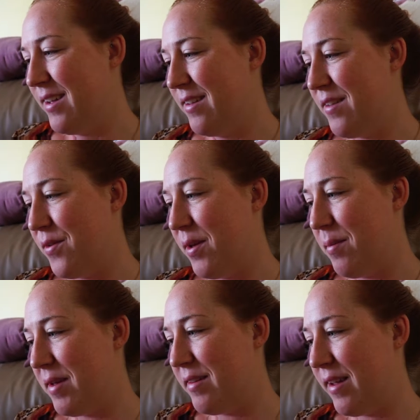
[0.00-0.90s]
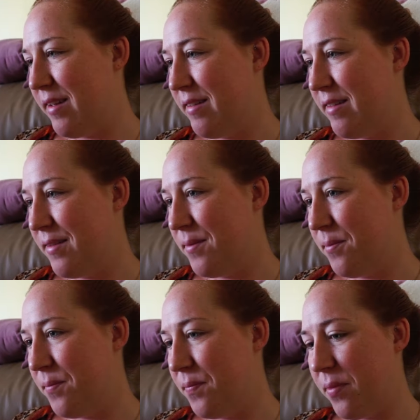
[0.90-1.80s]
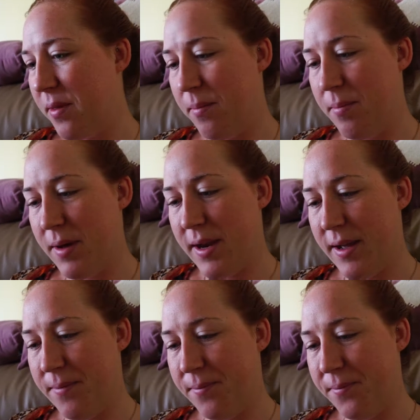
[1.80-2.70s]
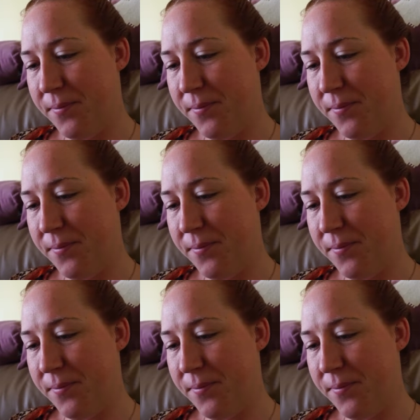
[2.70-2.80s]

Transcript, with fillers: So he missed us, but um,